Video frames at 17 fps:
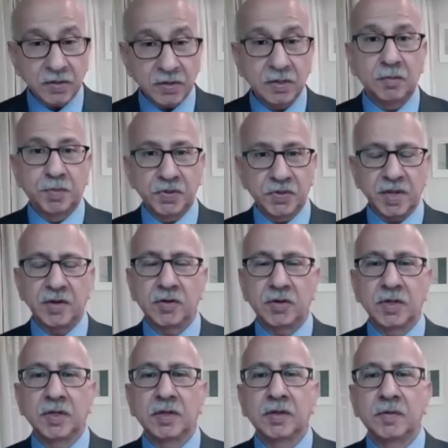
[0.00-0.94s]

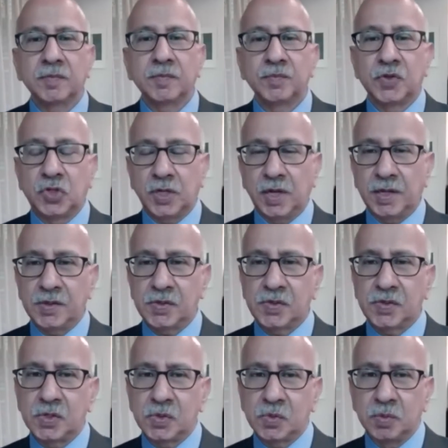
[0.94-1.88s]
presenting the
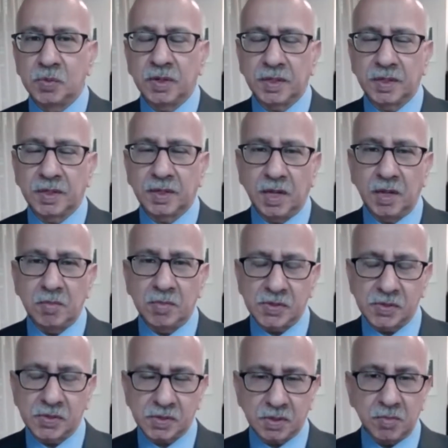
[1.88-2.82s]
GIST's work, and I
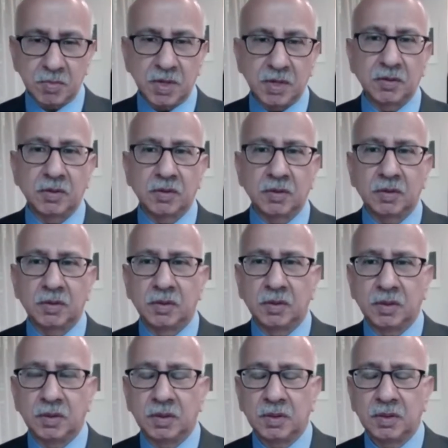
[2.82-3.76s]
must commend
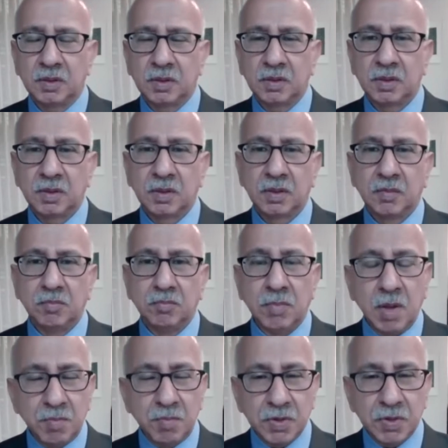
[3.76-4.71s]
the
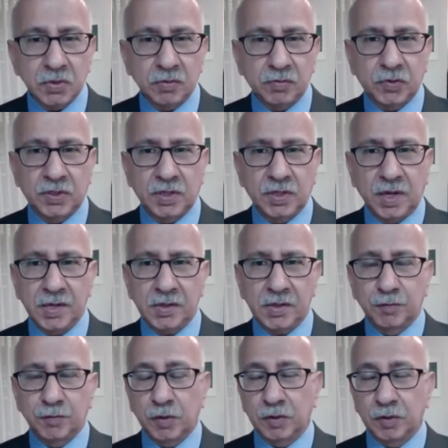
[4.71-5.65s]
members of
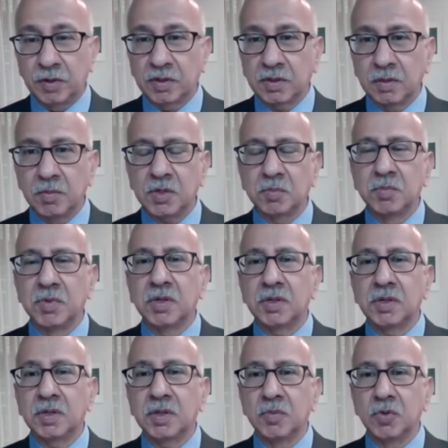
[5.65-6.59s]
GIST for their
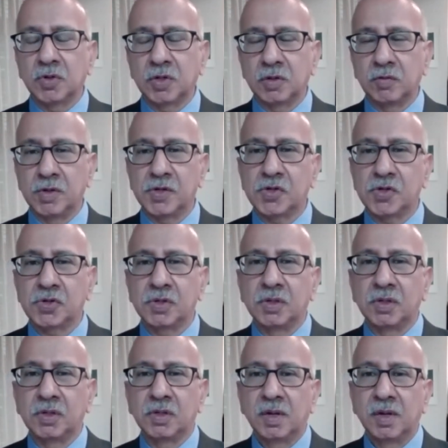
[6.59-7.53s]
commitment and
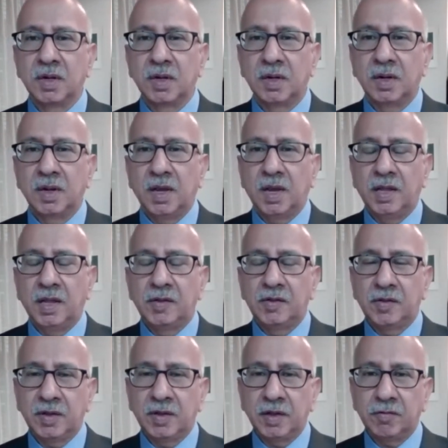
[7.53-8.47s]
motivation. And
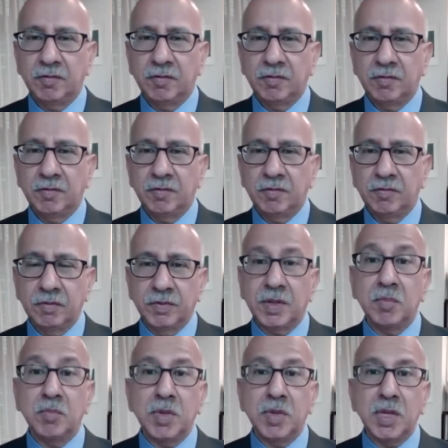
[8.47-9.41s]
they have done very
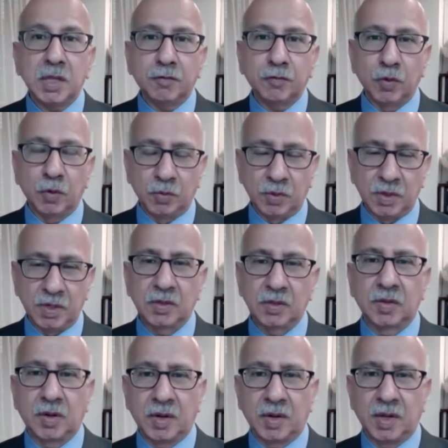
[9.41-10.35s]
meaningful work in
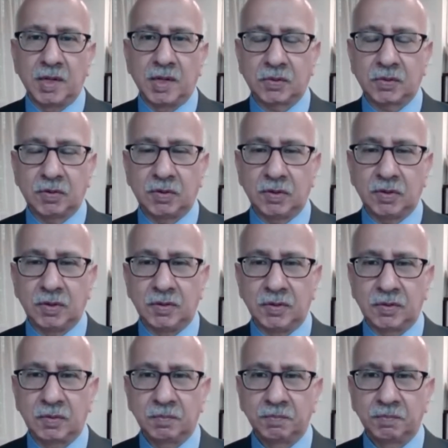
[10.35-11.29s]
the last 3
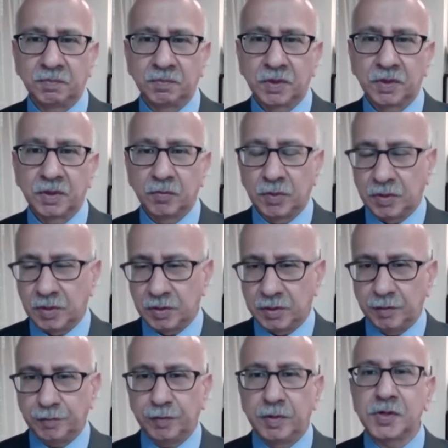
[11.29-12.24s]
years with the
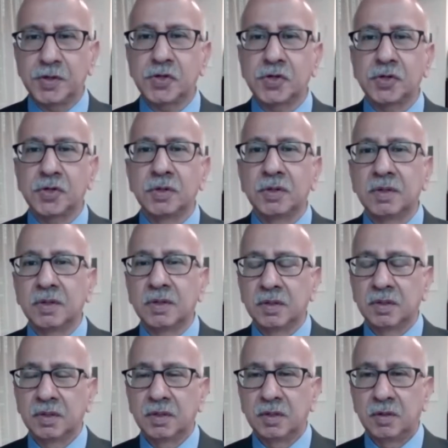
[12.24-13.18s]
definition,
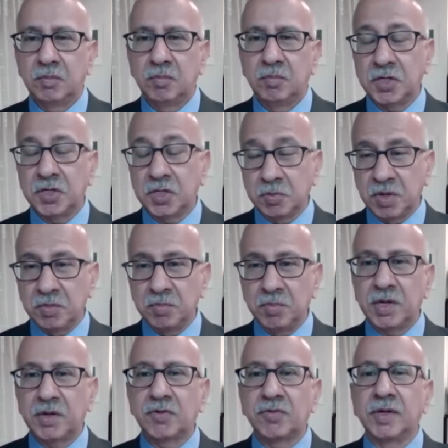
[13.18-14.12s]
measurement
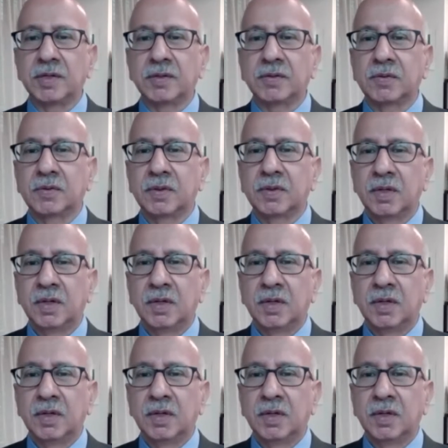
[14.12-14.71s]
matrix,